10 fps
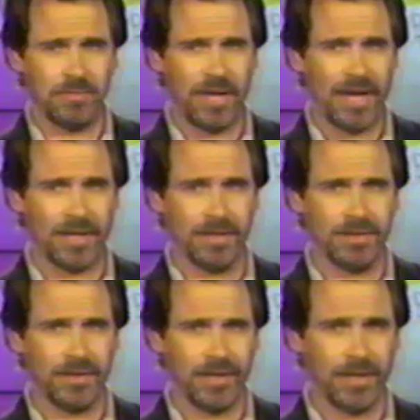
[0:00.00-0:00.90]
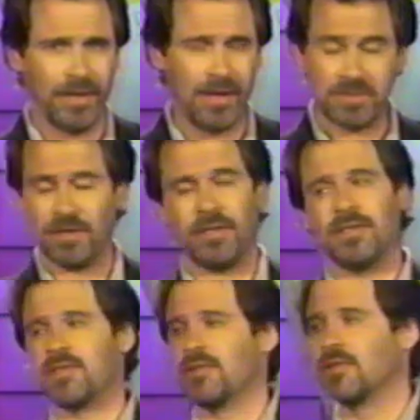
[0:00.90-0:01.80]
to back, and I'm telling you,
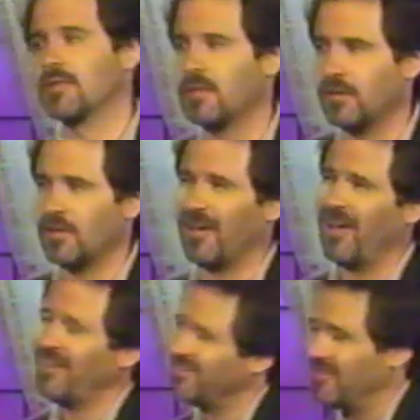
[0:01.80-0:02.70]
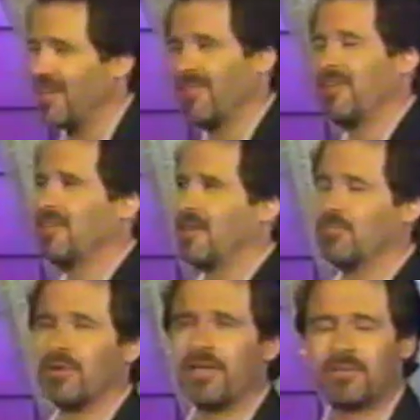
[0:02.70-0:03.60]
this is, you know, whenever I hear
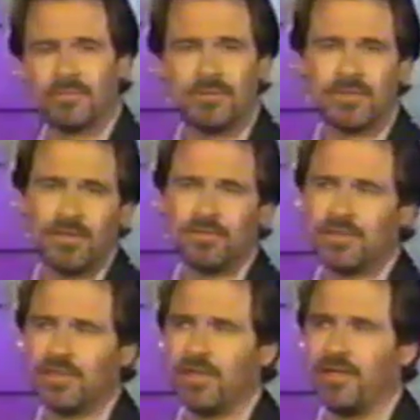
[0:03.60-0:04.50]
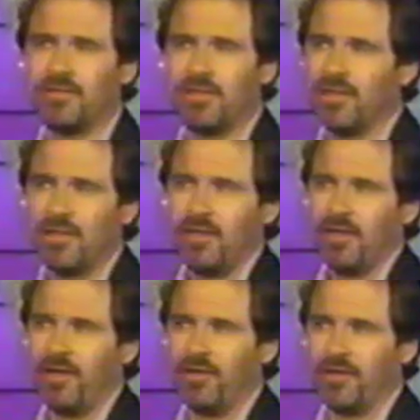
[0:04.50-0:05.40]
that breakthrough show shit, I
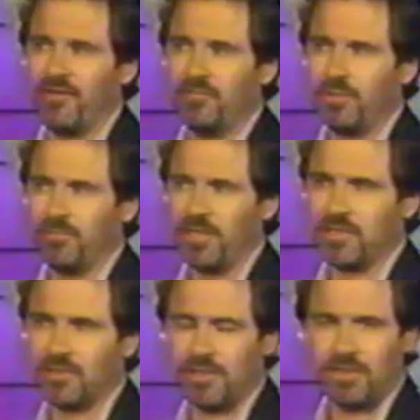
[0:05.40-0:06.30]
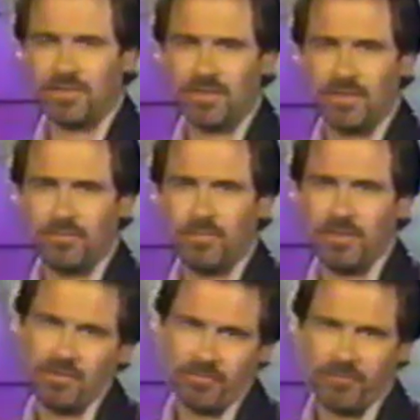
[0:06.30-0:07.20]
don't often put much credence in it,
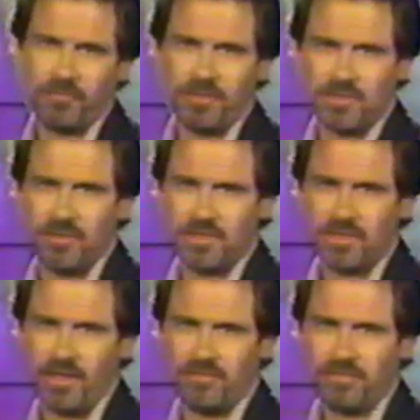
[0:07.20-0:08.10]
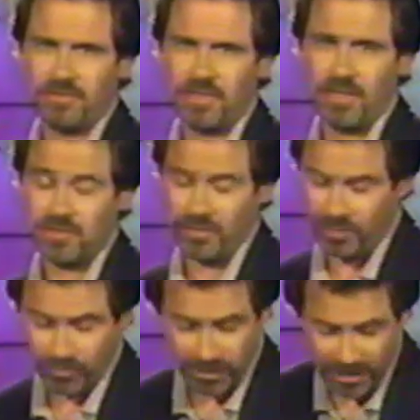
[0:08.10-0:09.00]
but my friend Jerry Seinfeld's had
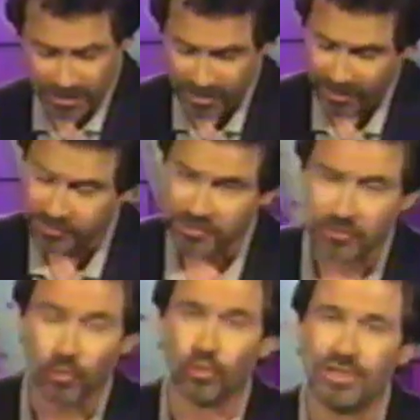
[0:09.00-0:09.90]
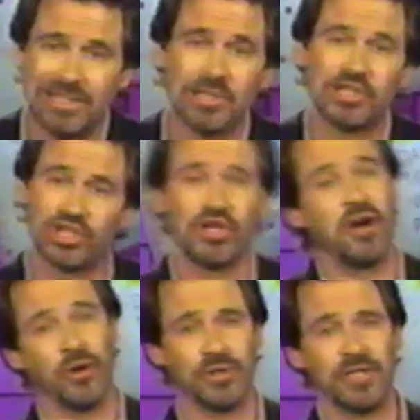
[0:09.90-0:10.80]
something, but I think the realest
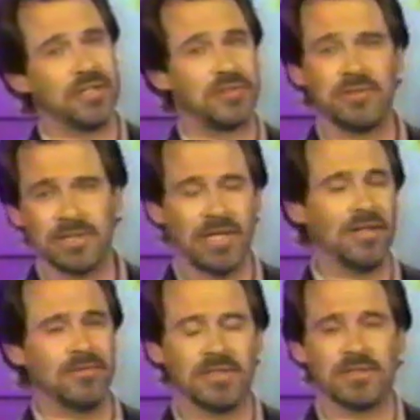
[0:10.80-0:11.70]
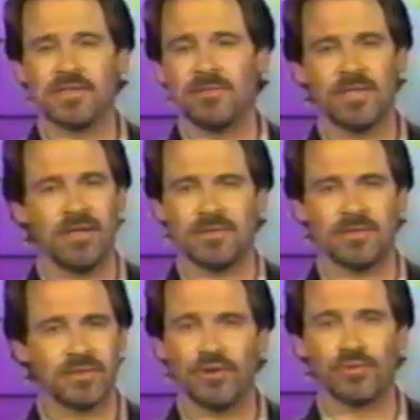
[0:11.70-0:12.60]
show in the history of television, and sometimes
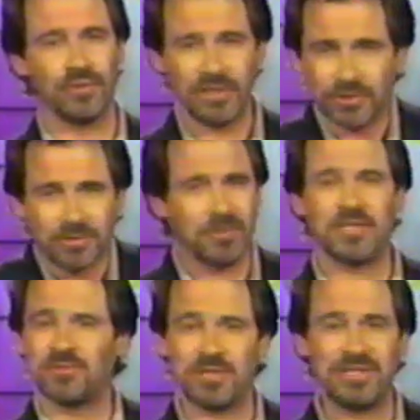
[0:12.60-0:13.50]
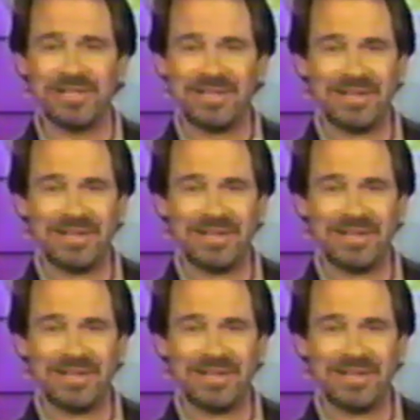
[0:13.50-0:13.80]
it's so real it makes me